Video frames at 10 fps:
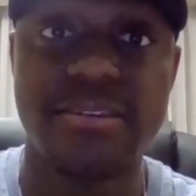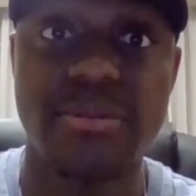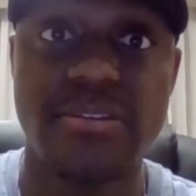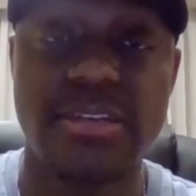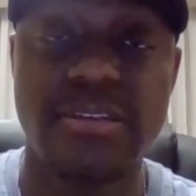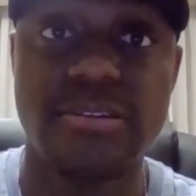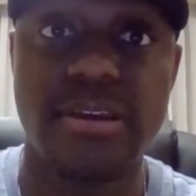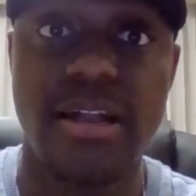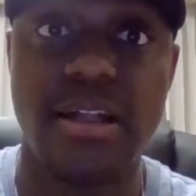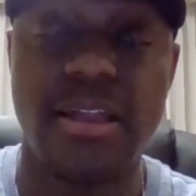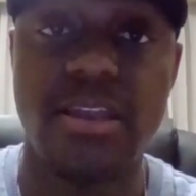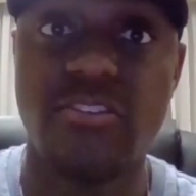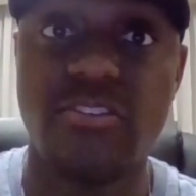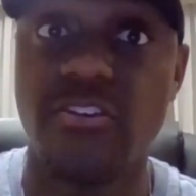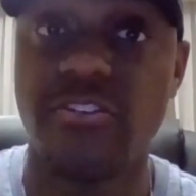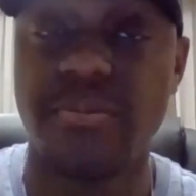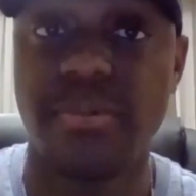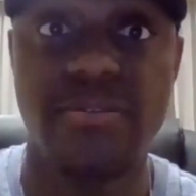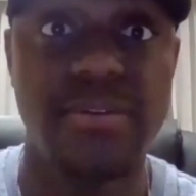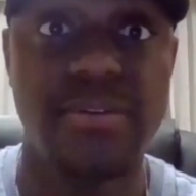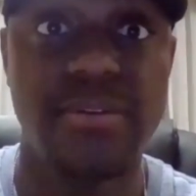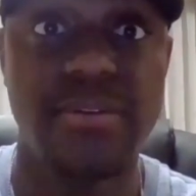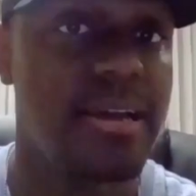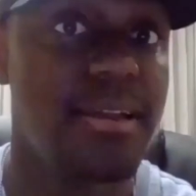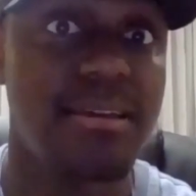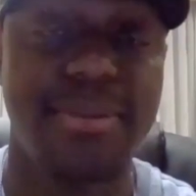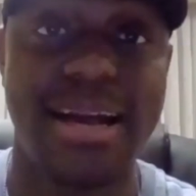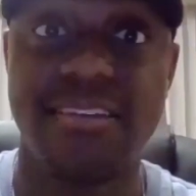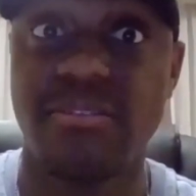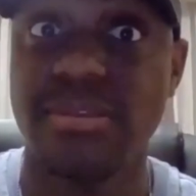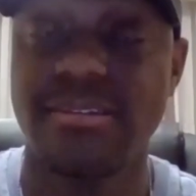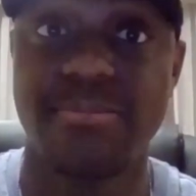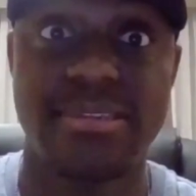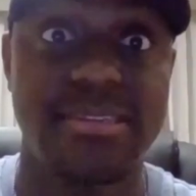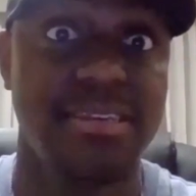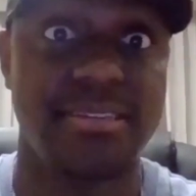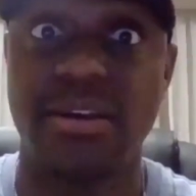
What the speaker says: machines in church, even possibly some sinks.